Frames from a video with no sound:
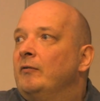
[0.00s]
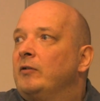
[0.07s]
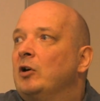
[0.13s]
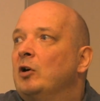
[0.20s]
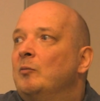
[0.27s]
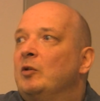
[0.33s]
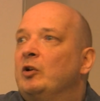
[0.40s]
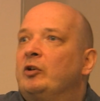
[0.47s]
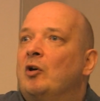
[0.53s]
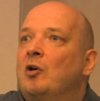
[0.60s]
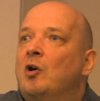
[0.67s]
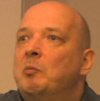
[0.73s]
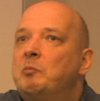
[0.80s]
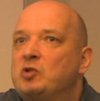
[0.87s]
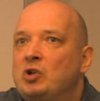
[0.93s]
the
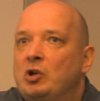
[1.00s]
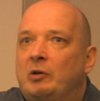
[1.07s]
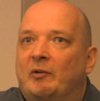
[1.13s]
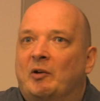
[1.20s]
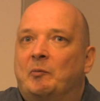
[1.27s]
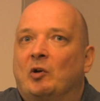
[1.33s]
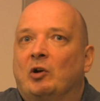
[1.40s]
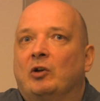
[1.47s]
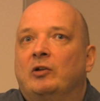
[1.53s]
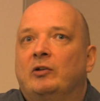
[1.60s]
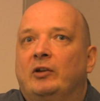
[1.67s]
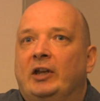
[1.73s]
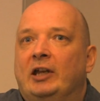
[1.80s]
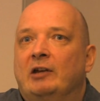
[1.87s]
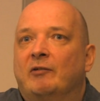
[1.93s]
observable
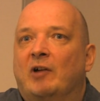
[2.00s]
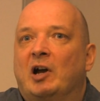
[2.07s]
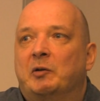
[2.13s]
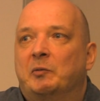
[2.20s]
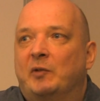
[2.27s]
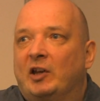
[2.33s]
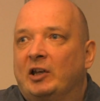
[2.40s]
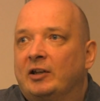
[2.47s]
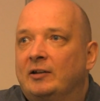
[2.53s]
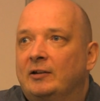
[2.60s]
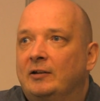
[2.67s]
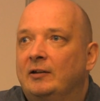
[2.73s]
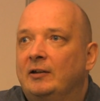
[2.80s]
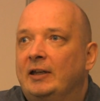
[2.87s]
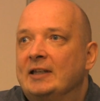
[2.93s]
environment
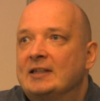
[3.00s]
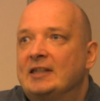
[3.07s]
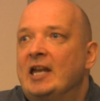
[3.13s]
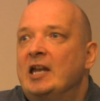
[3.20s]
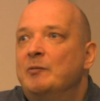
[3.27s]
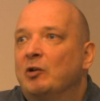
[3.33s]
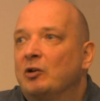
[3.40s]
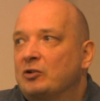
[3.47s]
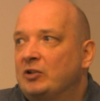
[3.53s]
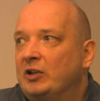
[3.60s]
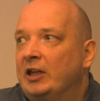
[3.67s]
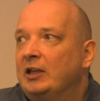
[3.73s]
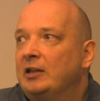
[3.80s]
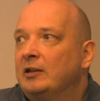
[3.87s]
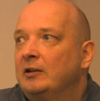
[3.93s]
in stable
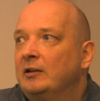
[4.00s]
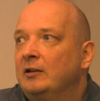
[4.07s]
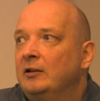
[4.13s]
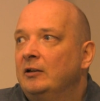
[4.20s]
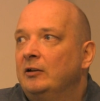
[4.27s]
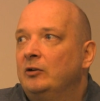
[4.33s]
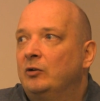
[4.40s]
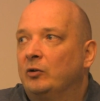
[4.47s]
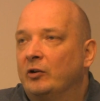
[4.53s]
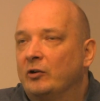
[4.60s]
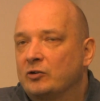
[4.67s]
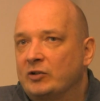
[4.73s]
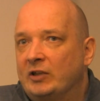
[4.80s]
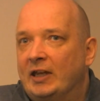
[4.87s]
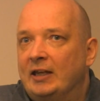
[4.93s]
state to the
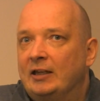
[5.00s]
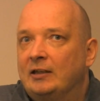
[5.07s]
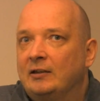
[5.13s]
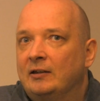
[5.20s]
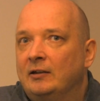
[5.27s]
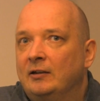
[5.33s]
state,